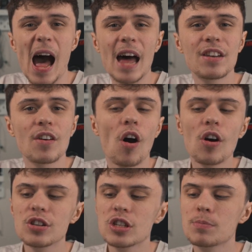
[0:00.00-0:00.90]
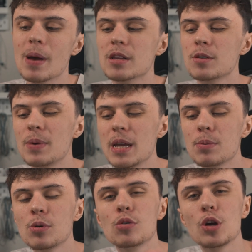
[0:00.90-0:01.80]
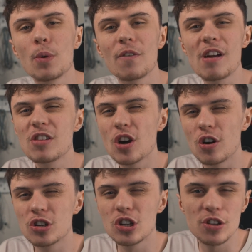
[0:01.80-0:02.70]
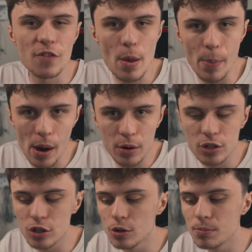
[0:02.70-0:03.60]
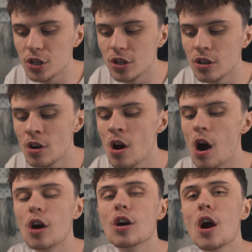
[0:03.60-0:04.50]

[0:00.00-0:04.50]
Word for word: and I suspect people who are very conscious of their power consumption are